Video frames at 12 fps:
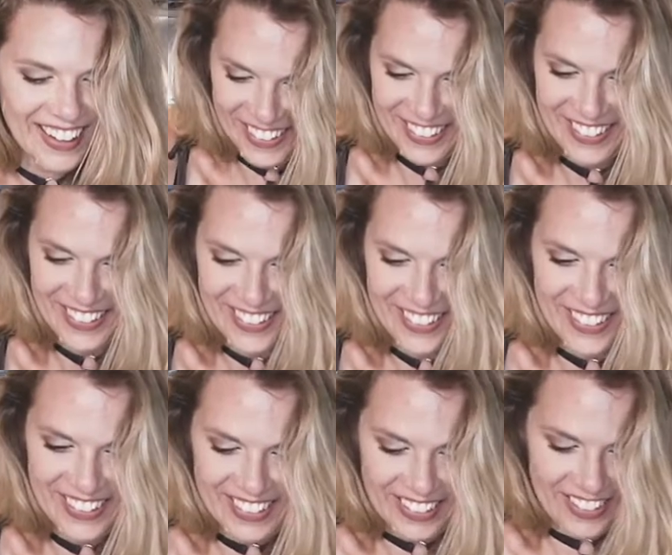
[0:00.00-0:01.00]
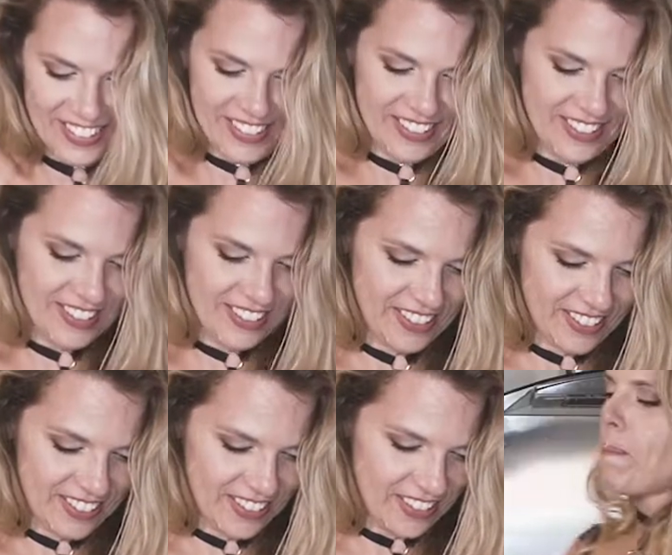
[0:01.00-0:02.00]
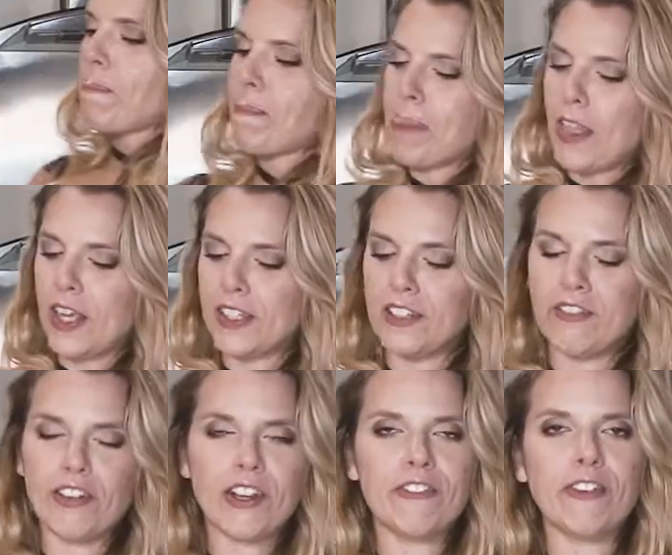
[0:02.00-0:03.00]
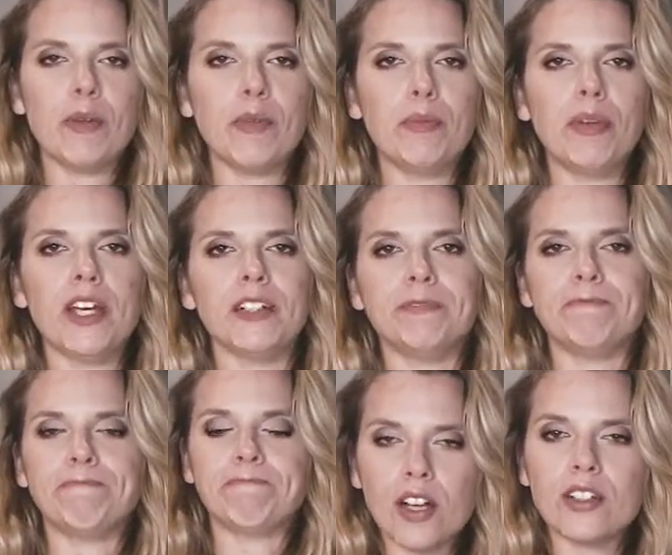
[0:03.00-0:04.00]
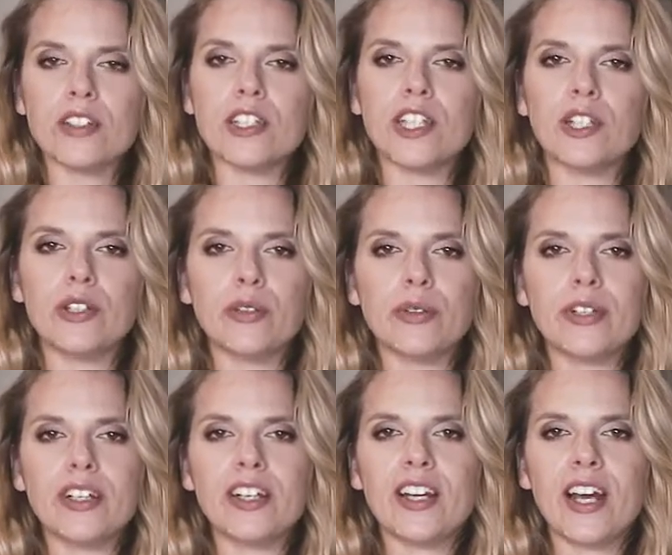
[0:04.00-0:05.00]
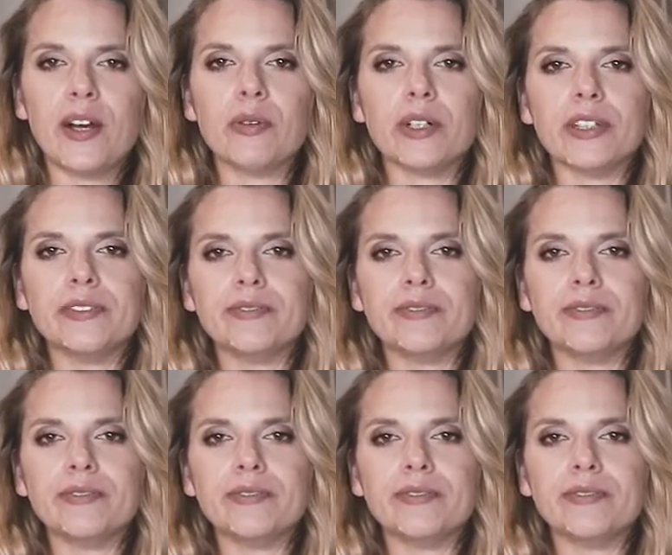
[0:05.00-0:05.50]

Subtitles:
That's a very foamy beer. I'll see you in an hour.